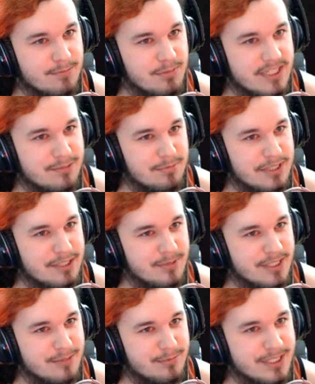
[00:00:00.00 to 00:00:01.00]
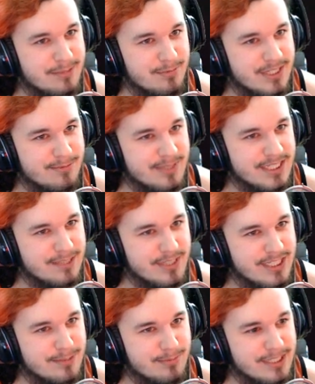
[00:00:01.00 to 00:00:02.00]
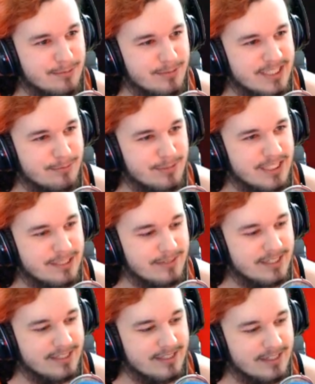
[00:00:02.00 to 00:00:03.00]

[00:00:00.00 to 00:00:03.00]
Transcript: Please, please, please, please, please, please, please, please, please, please.